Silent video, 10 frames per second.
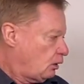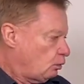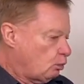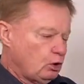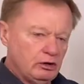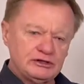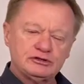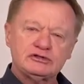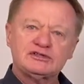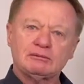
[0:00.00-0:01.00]
What I
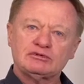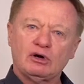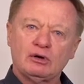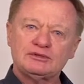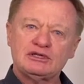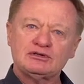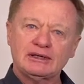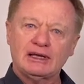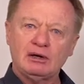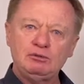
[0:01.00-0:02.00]
do sometimes is I
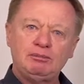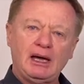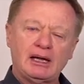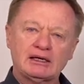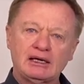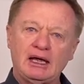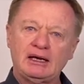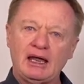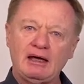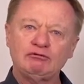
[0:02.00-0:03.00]
go back
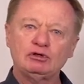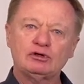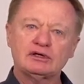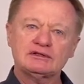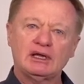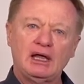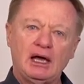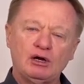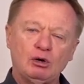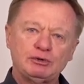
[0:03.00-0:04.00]
and have a look at
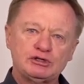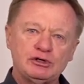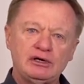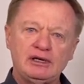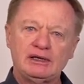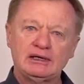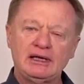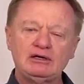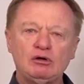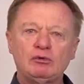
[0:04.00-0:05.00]
an opportunity that
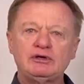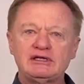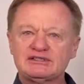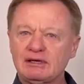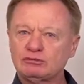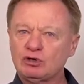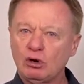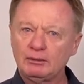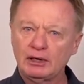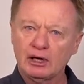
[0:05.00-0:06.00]
landed on my desk some
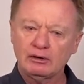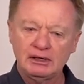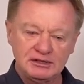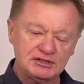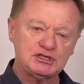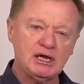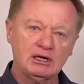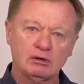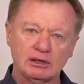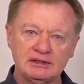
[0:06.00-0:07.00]
time ago and just
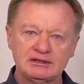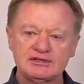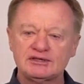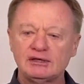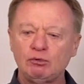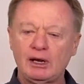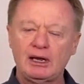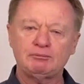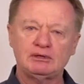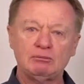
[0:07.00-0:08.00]
check on it to see what
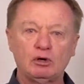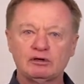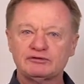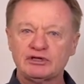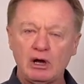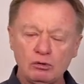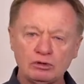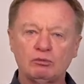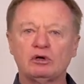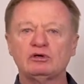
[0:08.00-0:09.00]
happened. It might have sold,
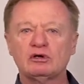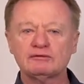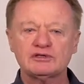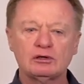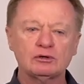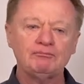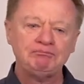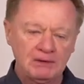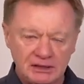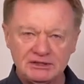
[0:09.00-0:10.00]
it might not have sold,
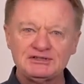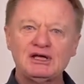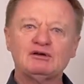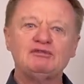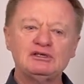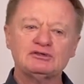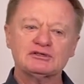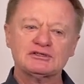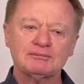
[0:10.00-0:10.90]
just out of interest.